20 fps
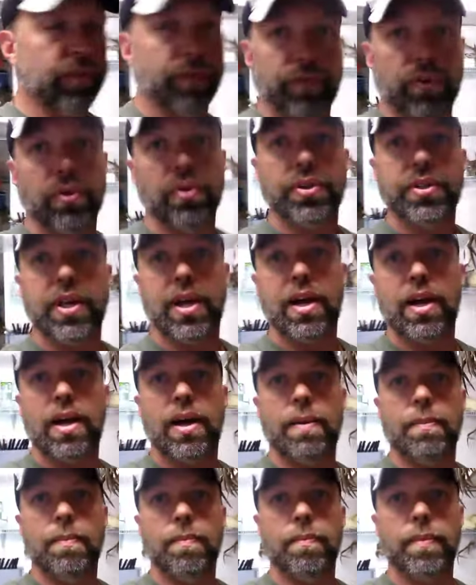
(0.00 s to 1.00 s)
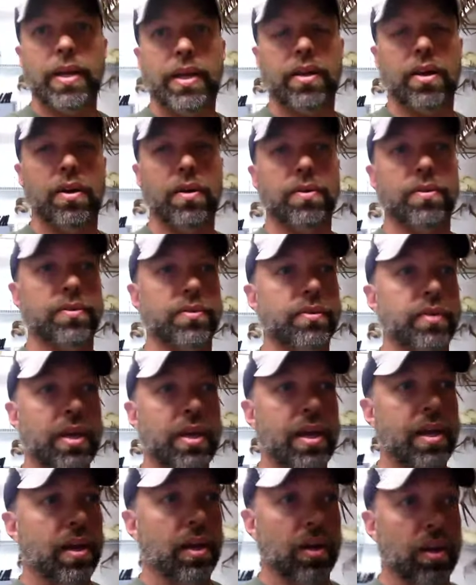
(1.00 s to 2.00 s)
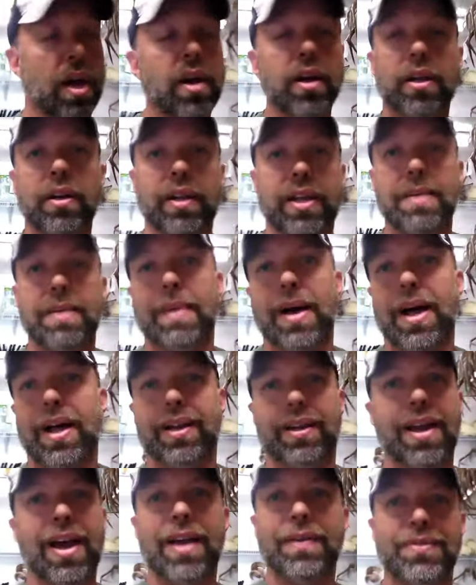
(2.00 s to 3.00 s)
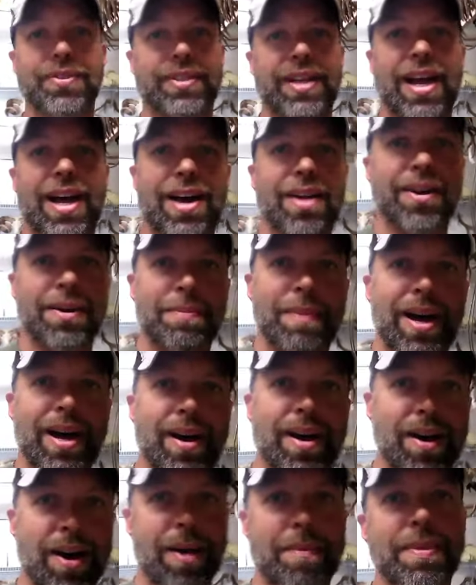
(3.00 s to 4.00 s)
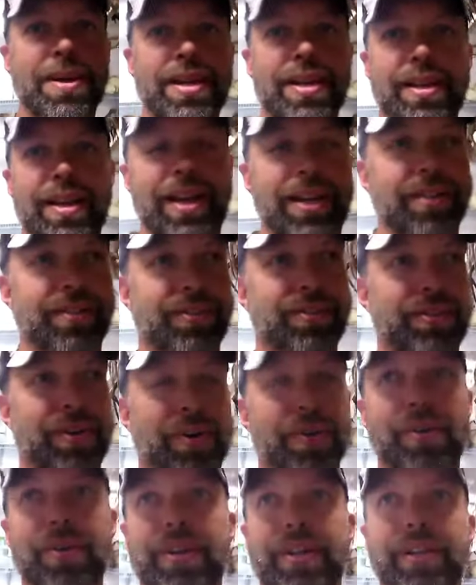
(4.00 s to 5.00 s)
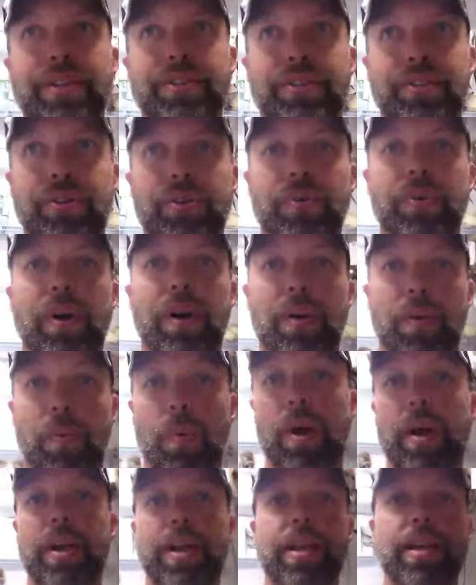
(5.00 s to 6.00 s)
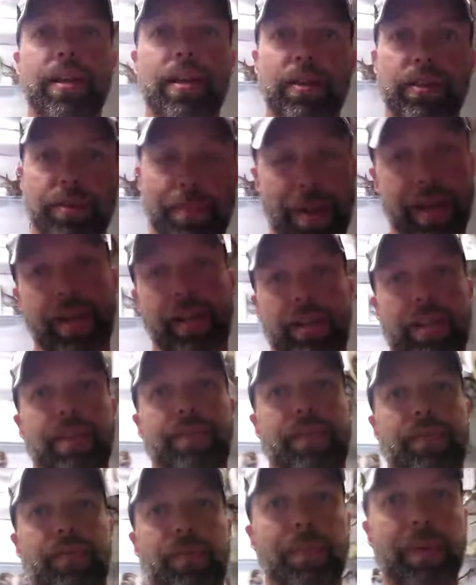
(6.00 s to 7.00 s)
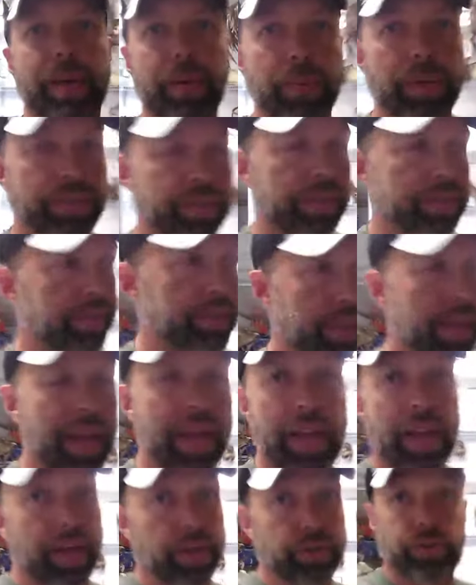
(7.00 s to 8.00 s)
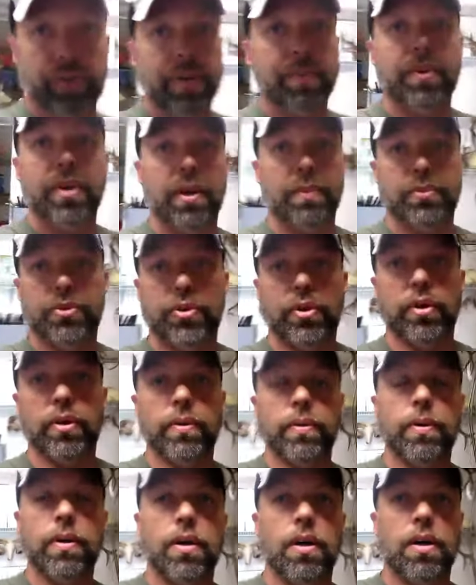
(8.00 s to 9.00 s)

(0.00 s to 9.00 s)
full time because luckily my lifestyle and my hobby has turned into a way to make a living for me, which is a dream come true.